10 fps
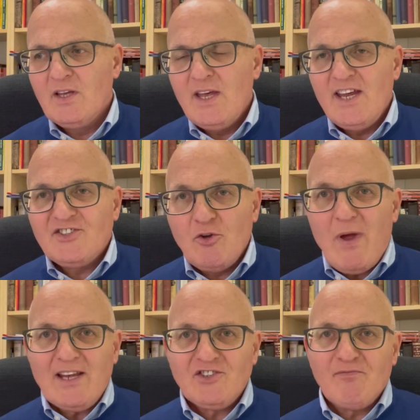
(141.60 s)
It's the
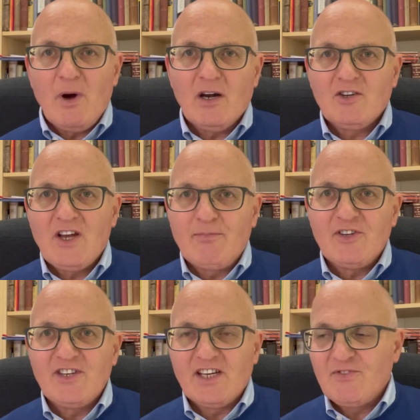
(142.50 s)
rest of Mark chapter
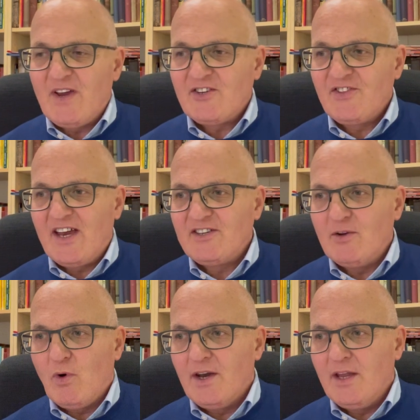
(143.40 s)
6, verse
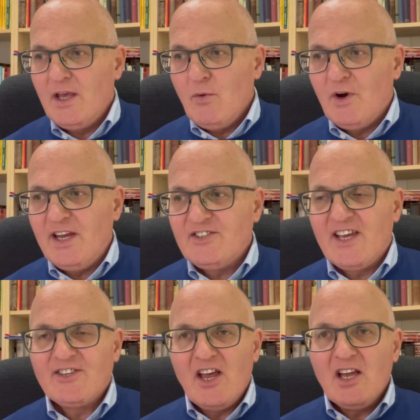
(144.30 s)
31, where he
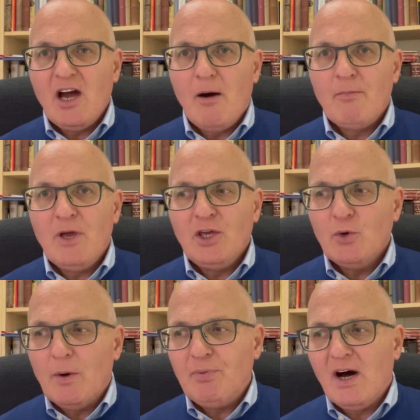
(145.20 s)
says, Come,
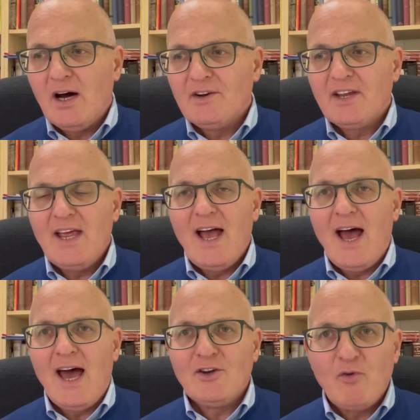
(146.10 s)
you apart,
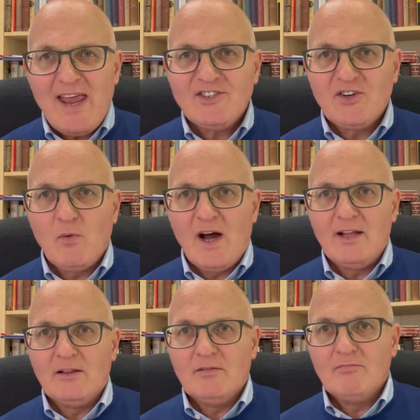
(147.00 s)
and rest
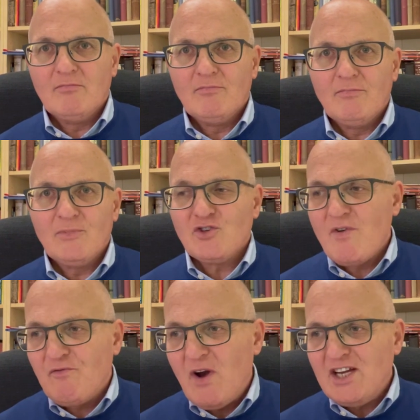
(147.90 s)
awhile. There's
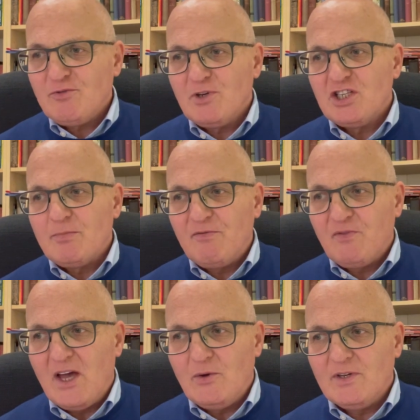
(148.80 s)
refreshment to be
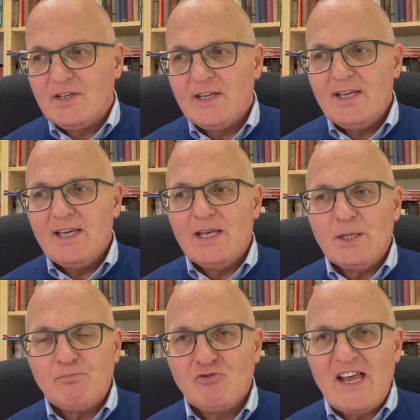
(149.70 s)
found in
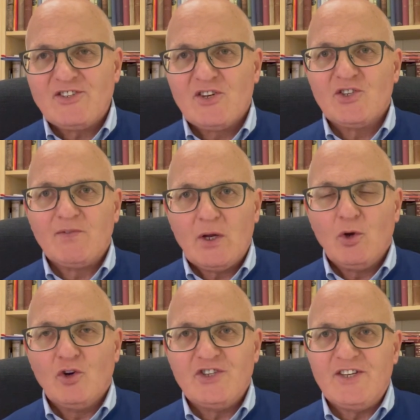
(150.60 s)
the presence of our
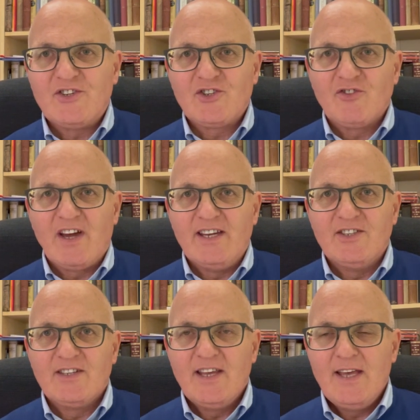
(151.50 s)
Lord Jesus
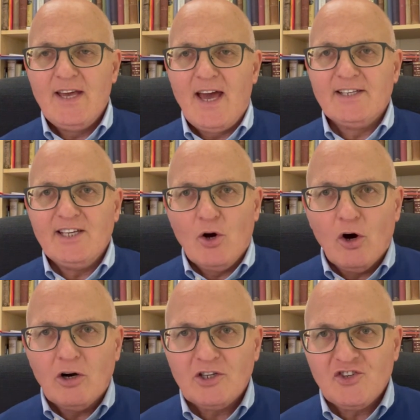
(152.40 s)
Christ, and he
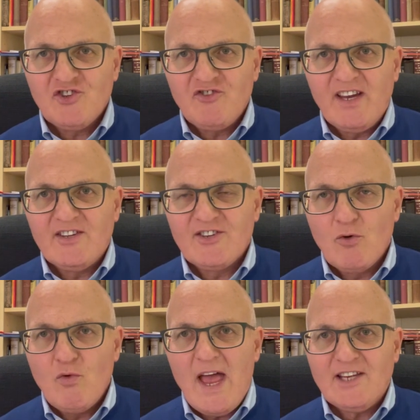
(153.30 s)
orchestrates
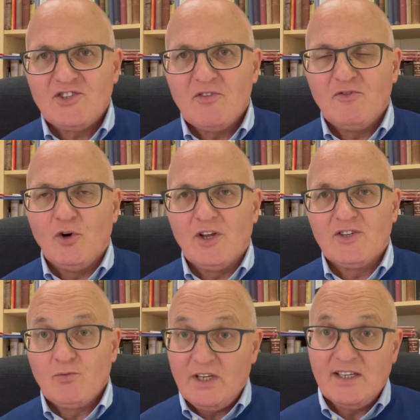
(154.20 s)
rest for
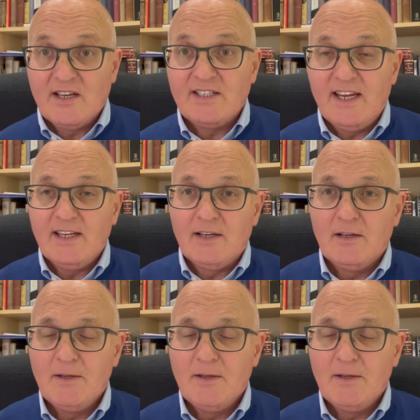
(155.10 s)
us. We need to take it.